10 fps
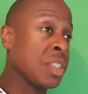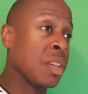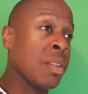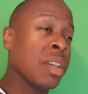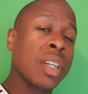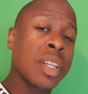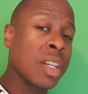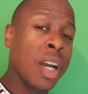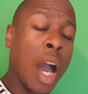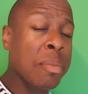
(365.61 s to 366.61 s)
So
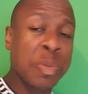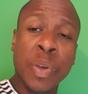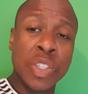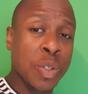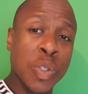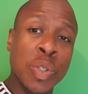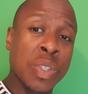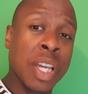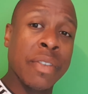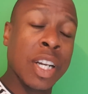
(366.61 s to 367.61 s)
I'm just putting two and two
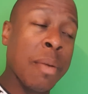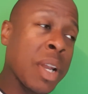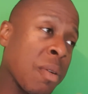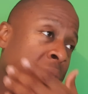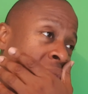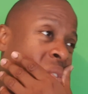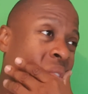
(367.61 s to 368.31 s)
together and coming up with